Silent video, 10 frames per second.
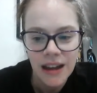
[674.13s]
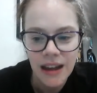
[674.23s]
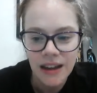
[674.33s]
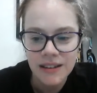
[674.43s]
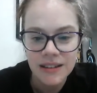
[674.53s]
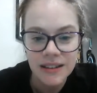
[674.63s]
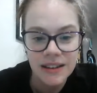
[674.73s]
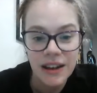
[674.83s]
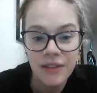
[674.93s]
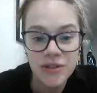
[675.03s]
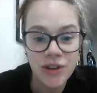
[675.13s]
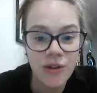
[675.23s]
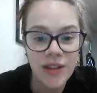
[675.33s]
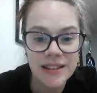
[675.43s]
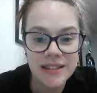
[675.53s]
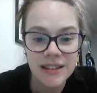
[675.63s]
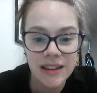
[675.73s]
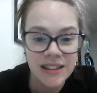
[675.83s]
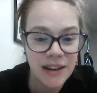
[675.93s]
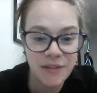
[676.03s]
And if so, that's
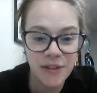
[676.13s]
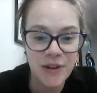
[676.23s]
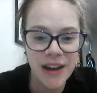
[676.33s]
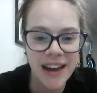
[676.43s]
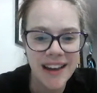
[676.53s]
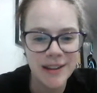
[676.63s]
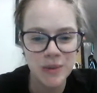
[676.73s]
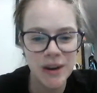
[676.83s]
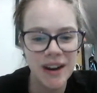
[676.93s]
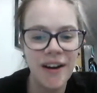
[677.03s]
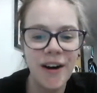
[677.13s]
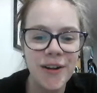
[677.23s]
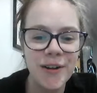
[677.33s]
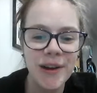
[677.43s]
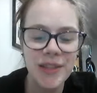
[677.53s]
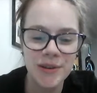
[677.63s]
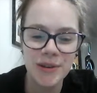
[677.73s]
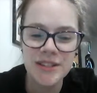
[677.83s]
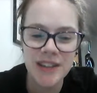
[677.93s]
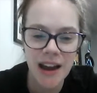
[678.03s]
definitely okay, because we are all going through
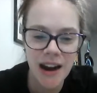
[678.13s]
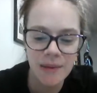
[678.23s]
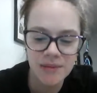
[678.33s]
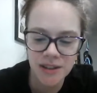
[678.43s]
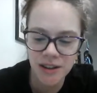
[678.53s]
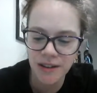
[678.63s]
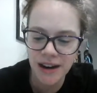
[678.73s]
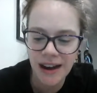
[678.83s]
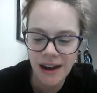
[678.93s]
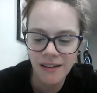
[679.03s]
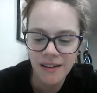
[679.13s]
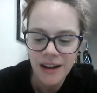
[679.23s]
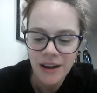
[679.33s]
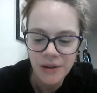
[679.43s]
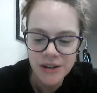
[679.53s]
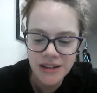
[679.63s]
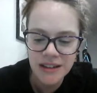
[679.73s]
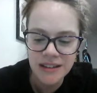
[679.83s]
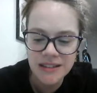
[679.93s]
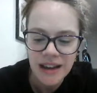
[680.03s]
a giant obstacle right now, which
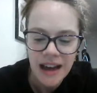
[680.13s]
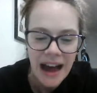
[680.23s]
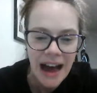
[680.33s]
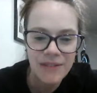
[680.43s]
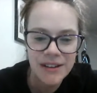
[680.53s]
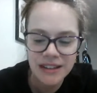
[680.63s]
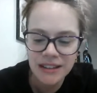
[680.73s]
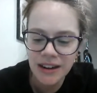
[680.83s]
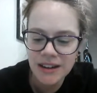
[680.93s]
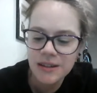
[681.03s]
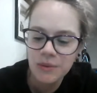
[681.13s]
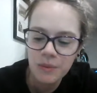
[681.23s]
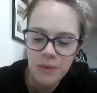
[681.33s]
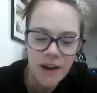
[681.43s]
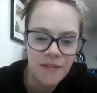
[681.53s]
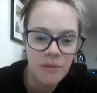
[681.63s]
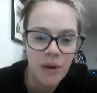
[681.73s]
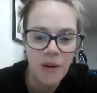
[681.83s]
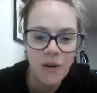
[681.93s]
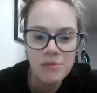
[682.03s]
is having to learn to work from
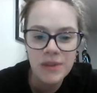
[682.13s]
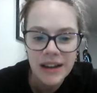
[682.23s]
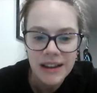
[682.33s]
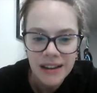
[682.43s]
home,